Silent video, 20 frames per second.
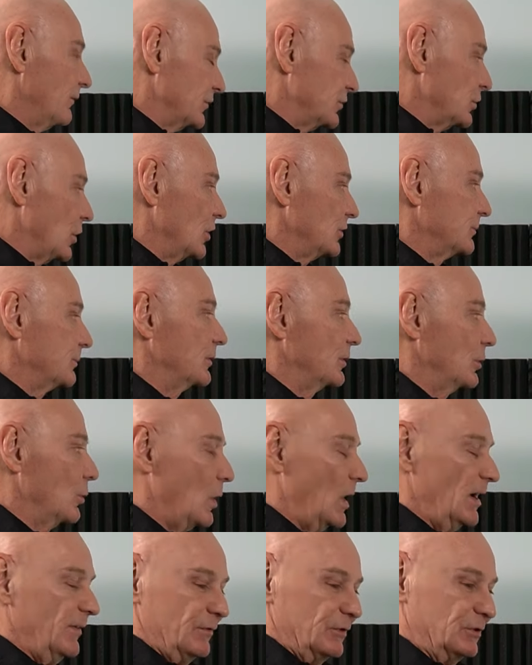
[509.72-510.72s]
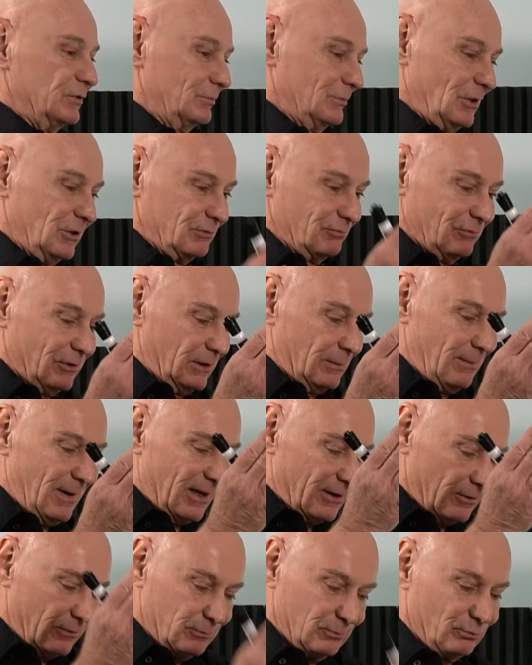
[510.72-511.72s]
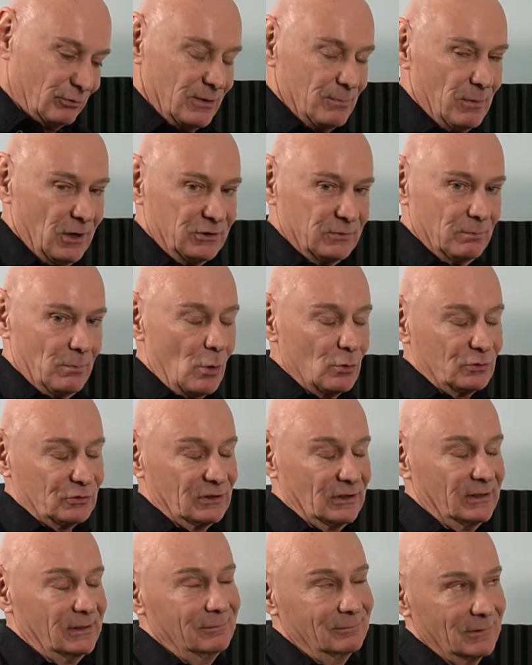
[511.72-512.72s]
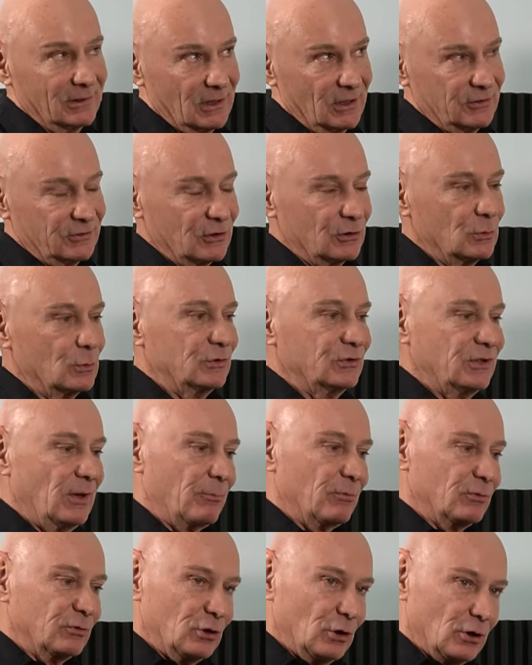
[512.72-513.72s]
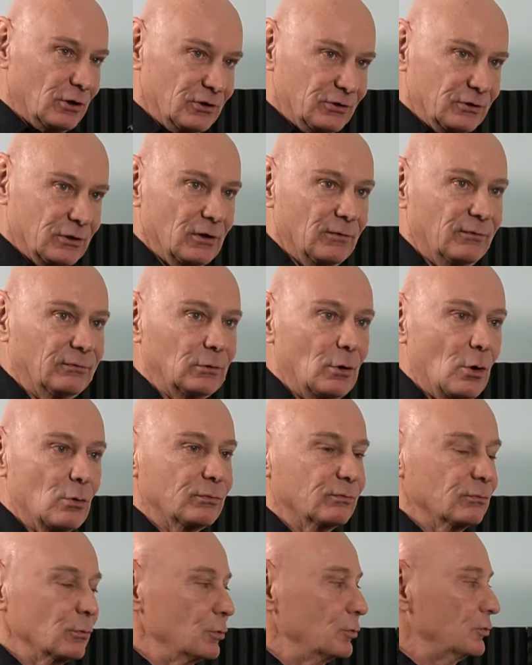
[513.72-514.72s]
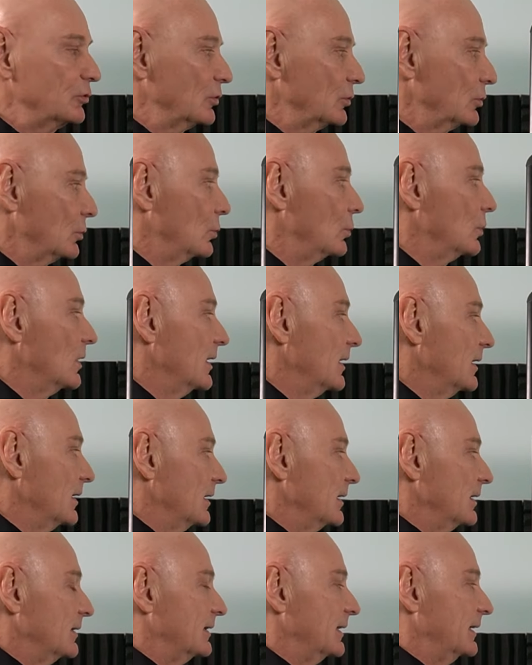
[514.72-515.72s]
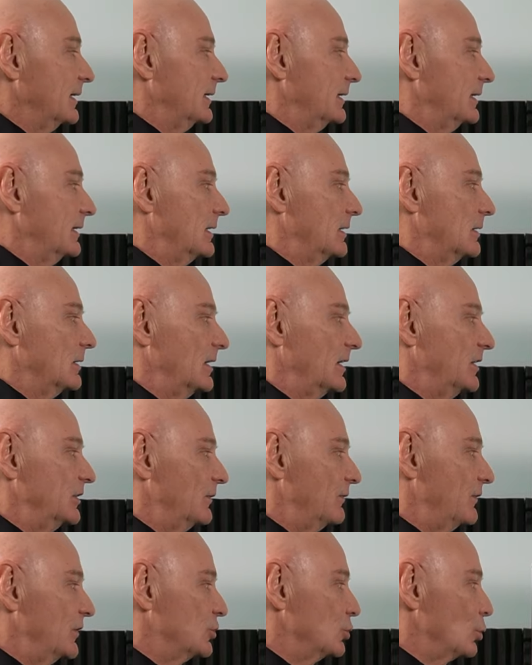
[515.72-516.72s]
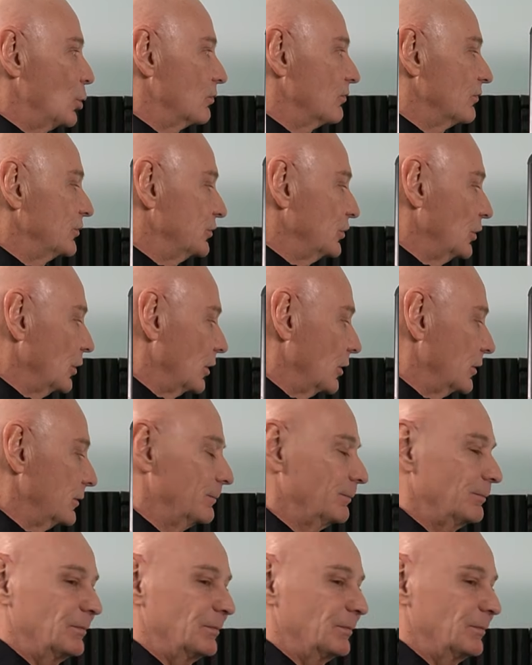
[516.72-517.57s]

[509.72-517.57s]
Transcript: if it's a husband or a wife, it doesn't really matter pretty much mostly, unless they do a separate return, it's going to flow through to the individual return.